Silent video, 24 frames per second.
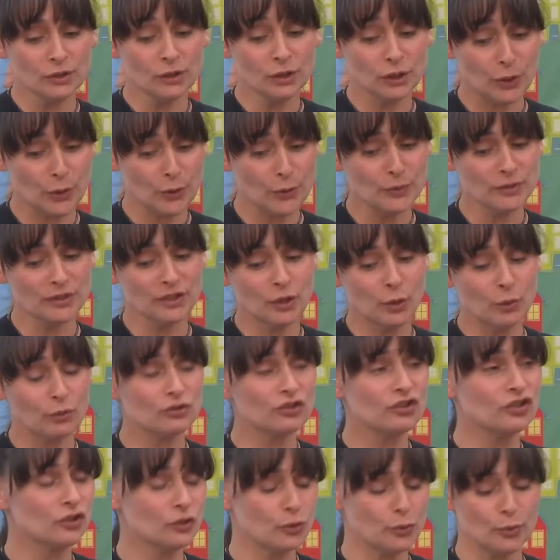
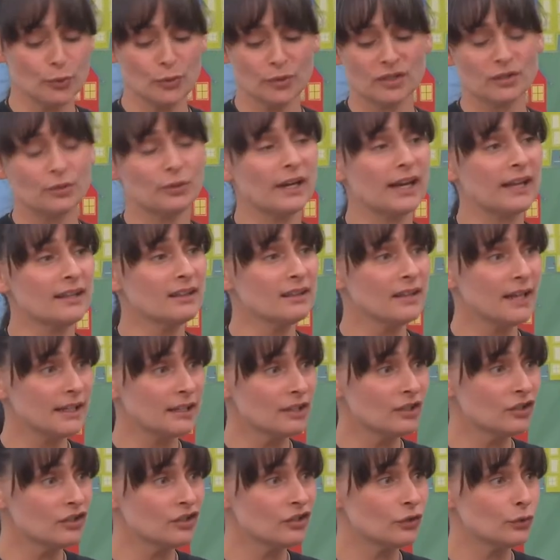closed-toed shoes or
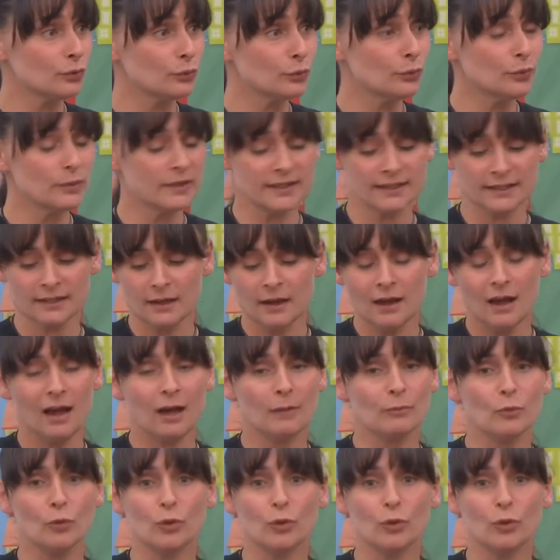athletic shoes um,